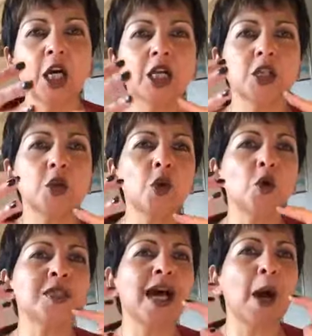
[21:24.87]
So
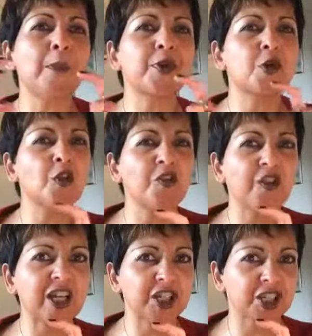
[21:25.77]
those are
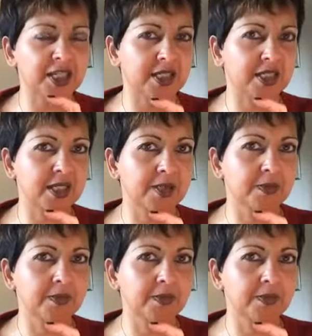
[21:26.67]
professions.